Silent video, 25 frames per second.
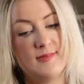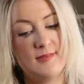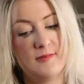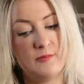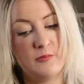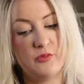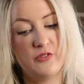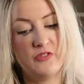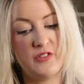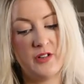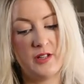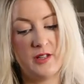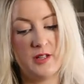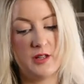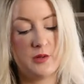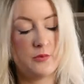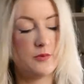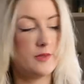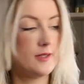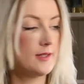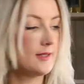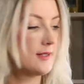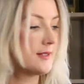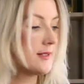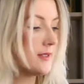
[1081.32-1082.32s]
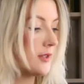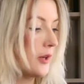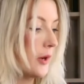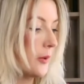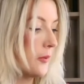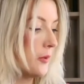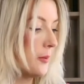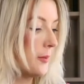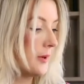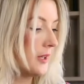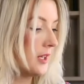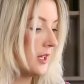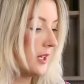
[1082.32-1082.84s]
I prefer the other ones. So what
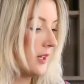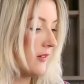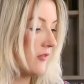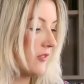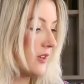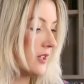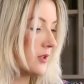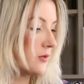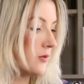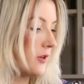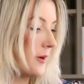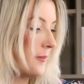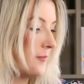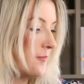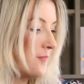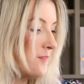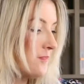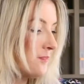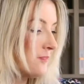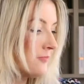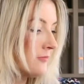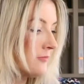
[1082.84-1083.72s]
am I going to give this one?